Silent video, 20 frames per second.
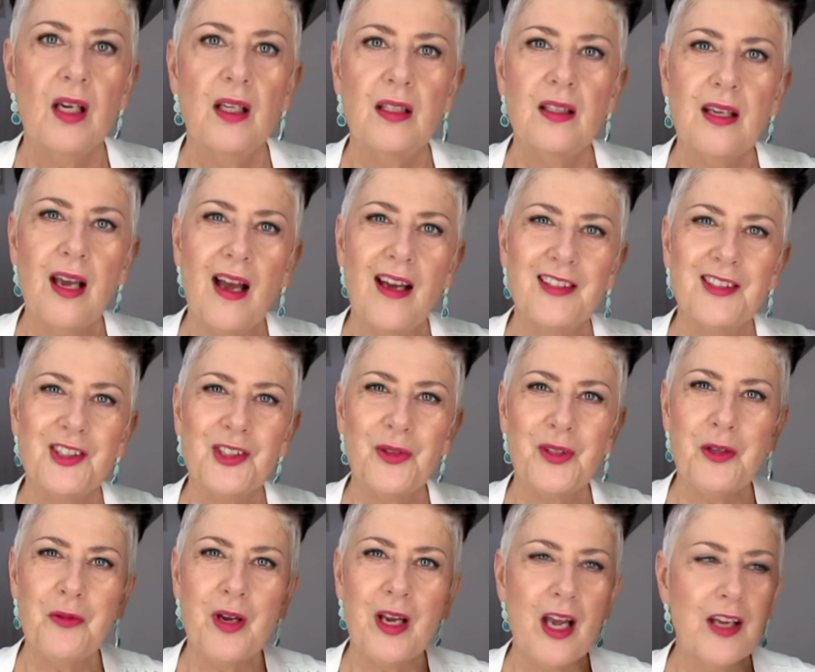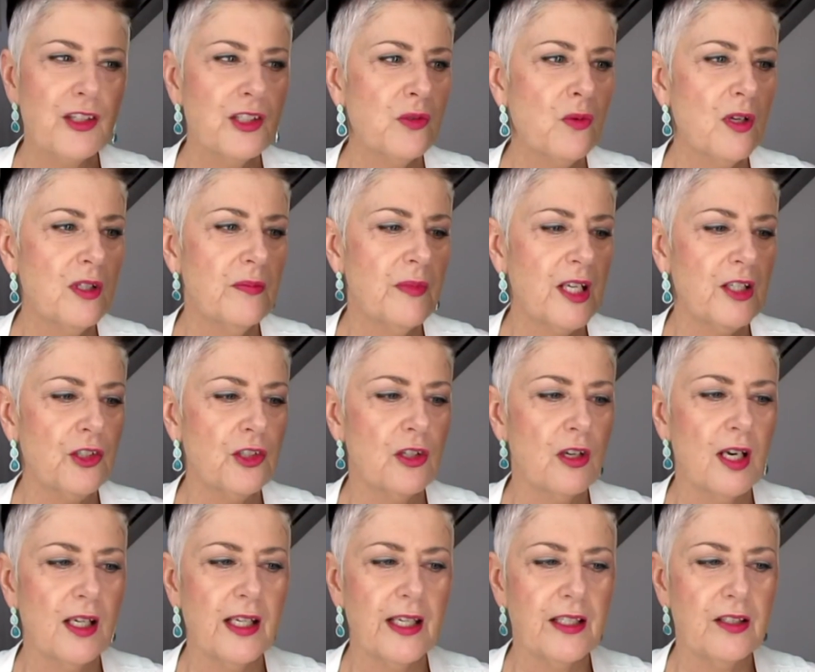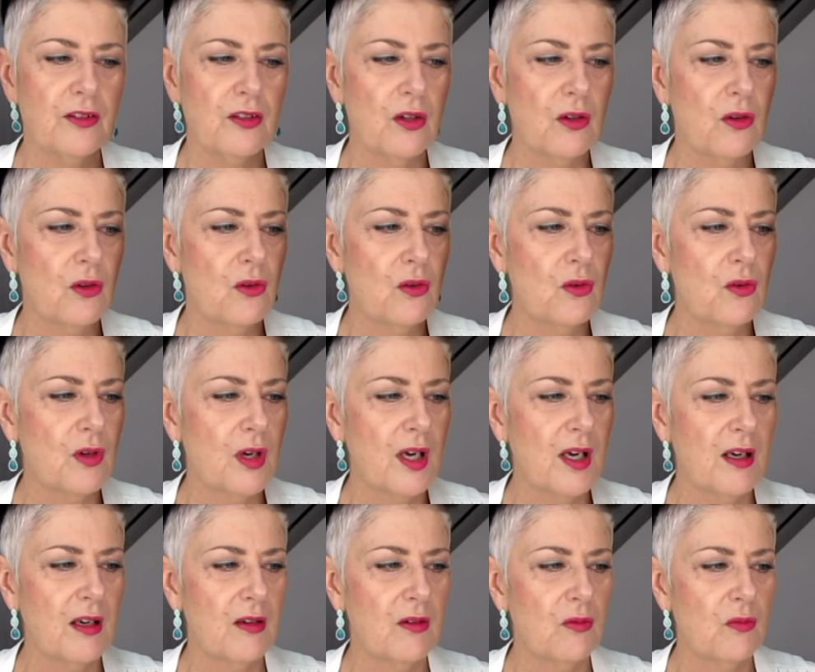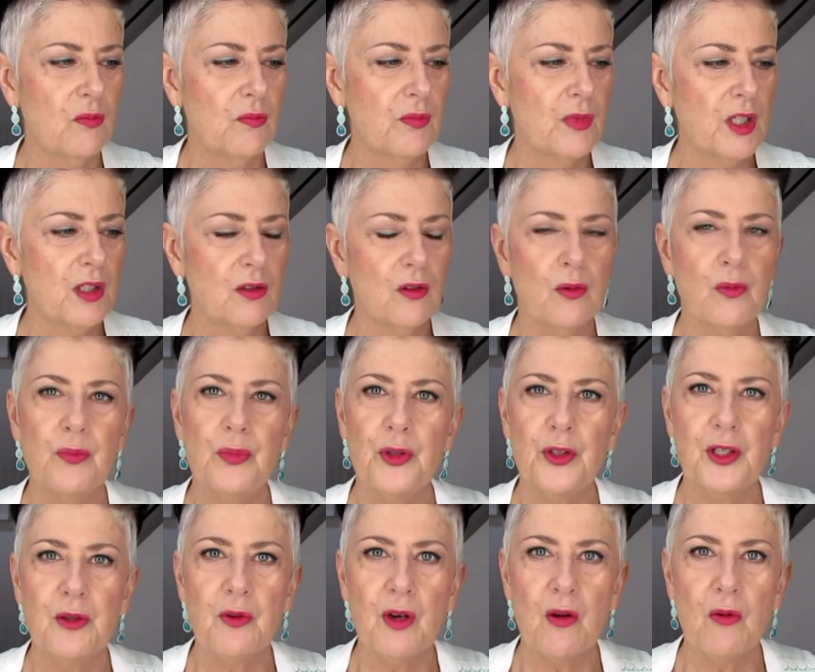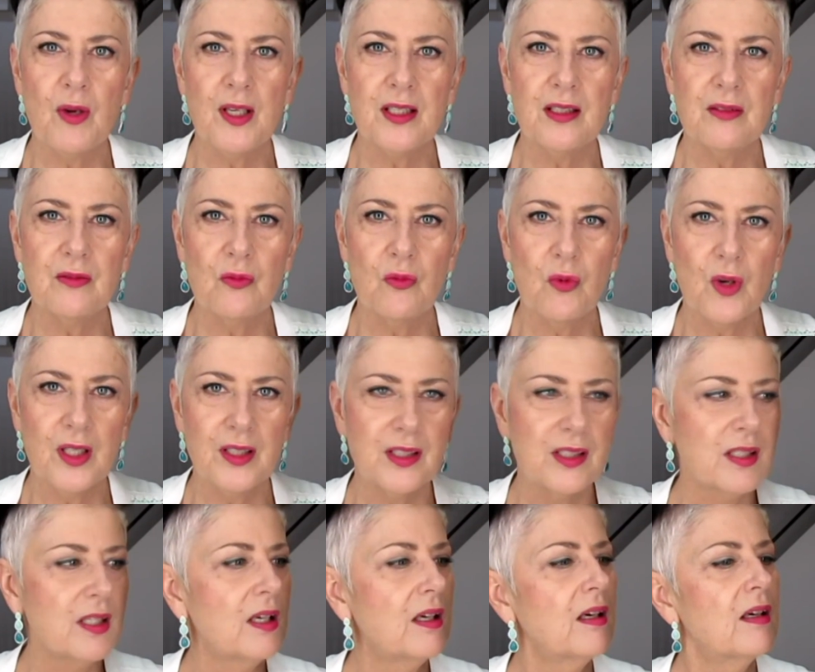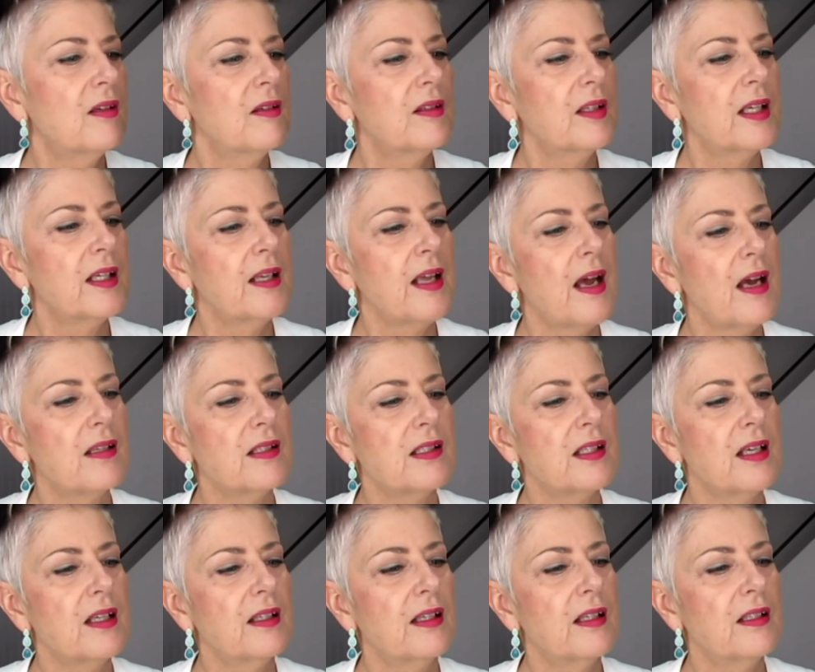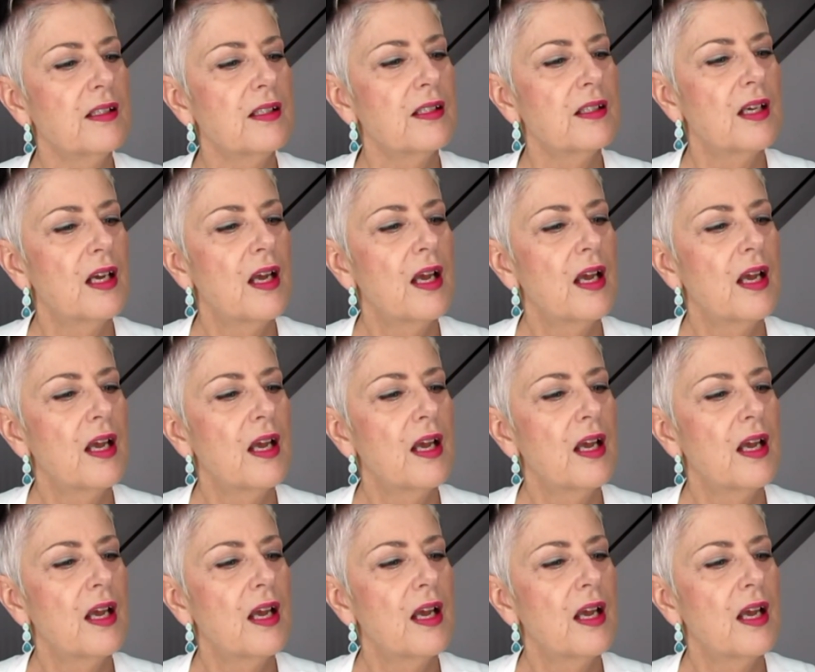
Yeah, so anyway, I just wanted to make sure I let you know, pretty well what it has in it.